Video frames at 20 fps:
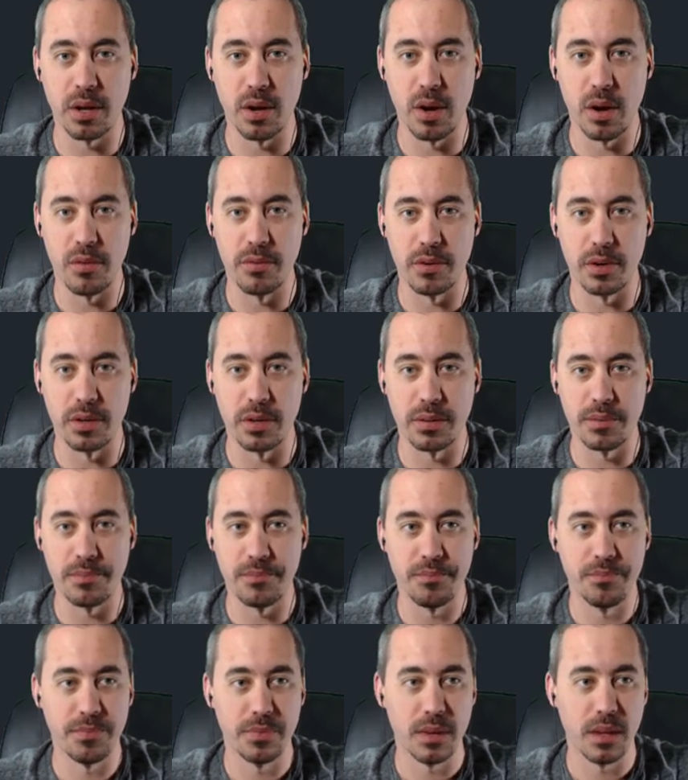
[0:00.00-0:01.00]
over,
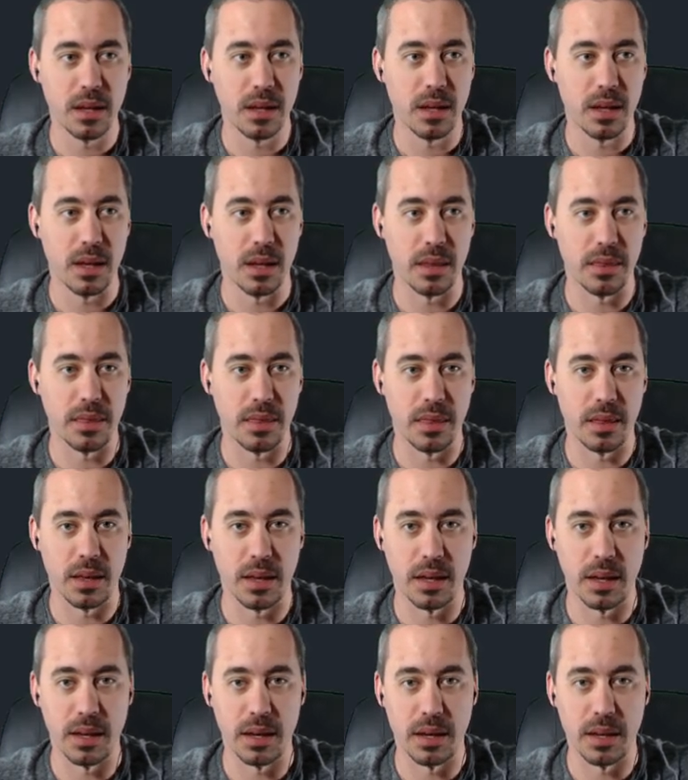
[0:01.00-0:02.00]
and
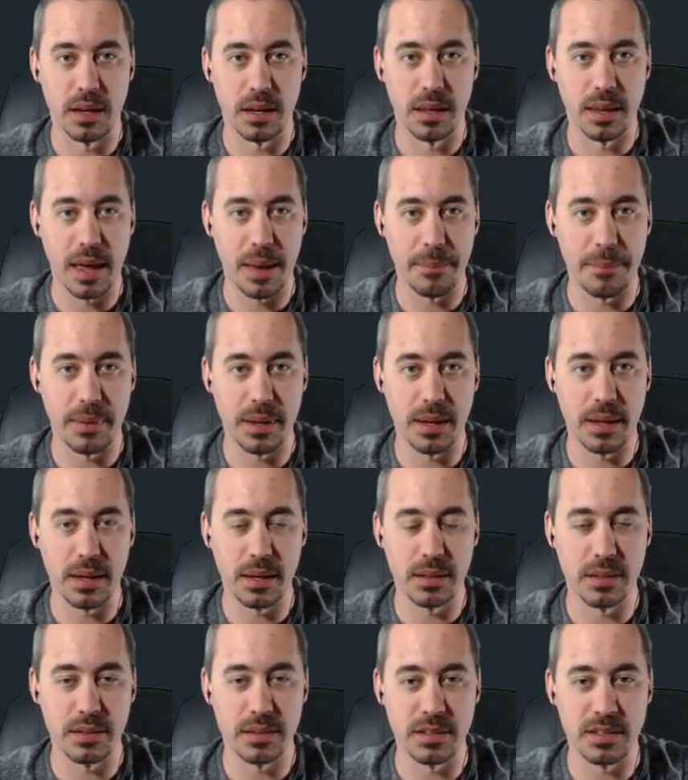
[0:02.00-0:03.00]
then that
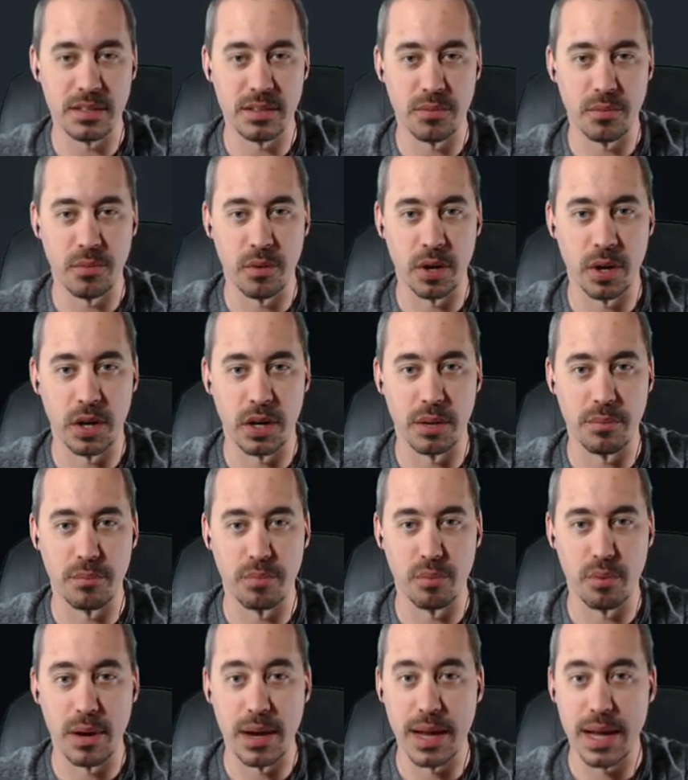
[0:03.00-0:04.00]
means we're gonna
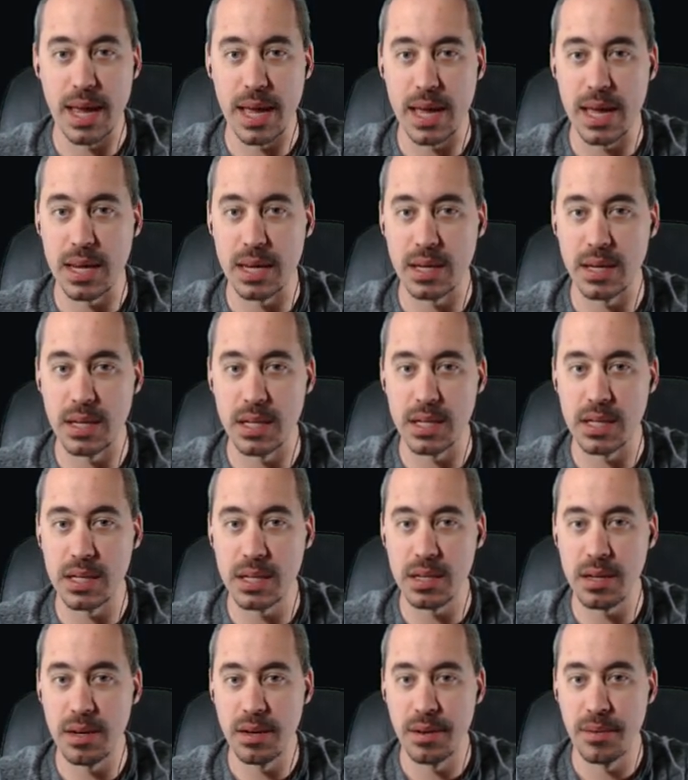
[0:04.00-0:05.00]
bring
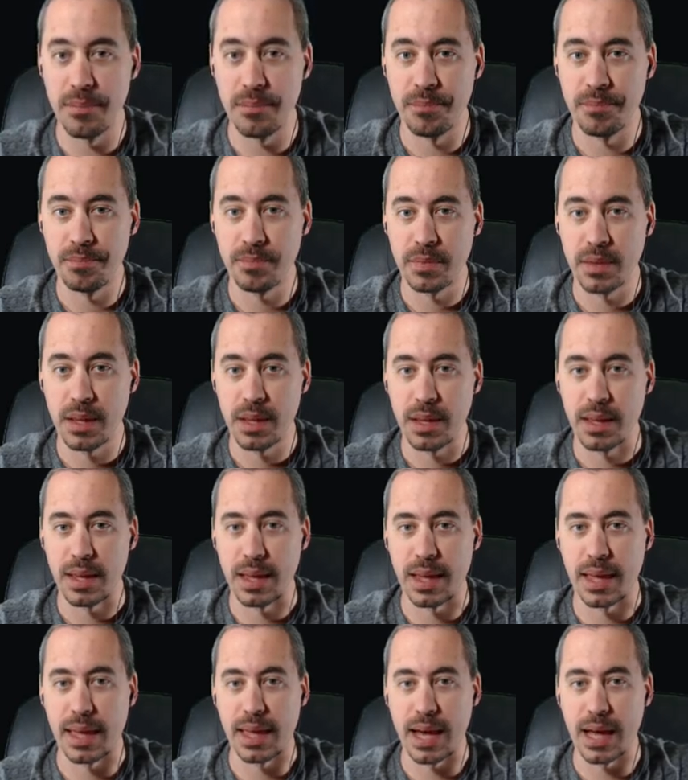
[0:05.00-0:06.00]
in
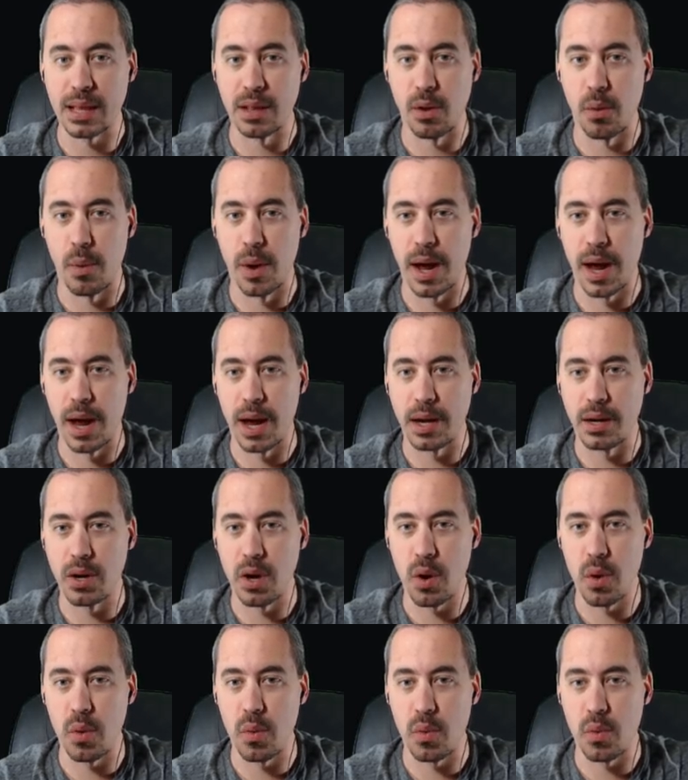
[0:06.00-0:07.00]
Galloway.
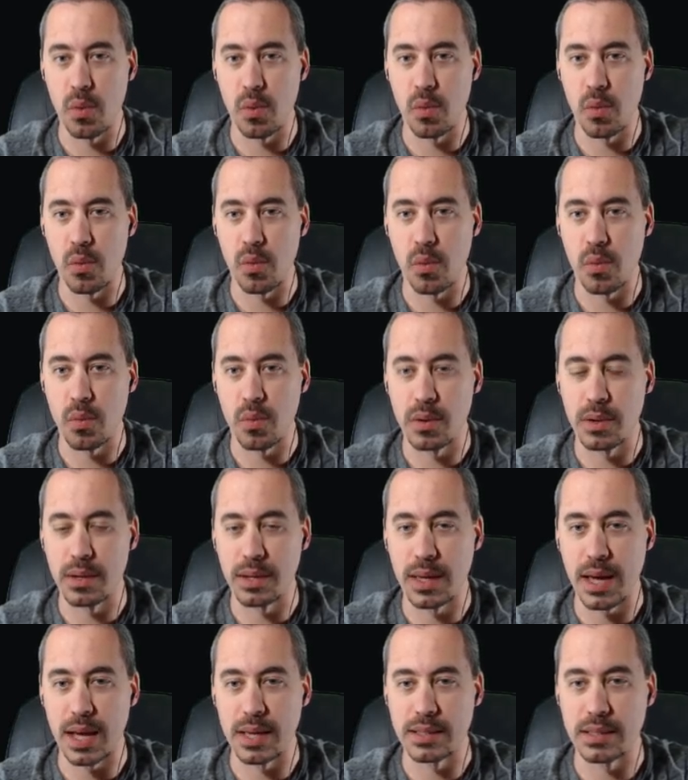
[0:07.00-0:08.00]
No,
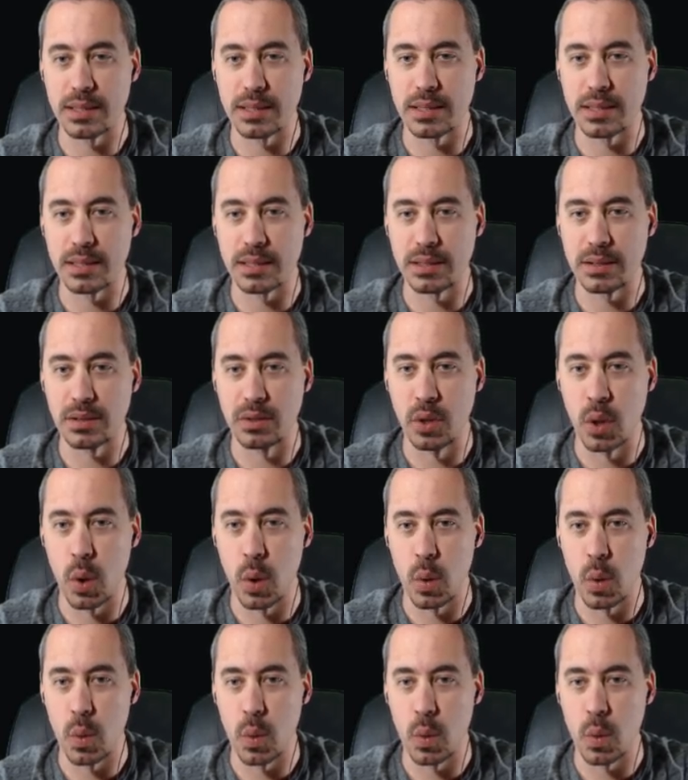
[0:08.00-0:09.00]
yes,
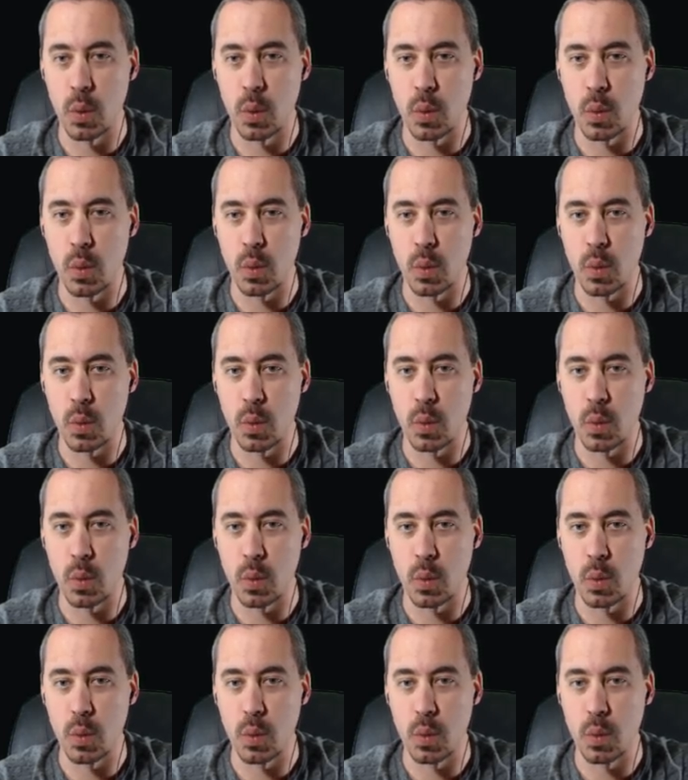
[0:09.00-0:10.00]
no.
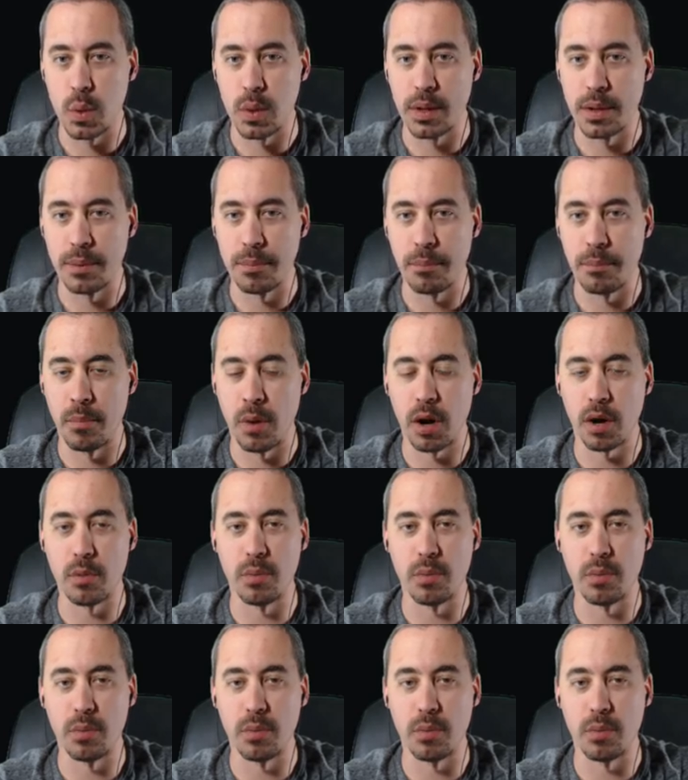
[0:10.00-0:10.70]
Marc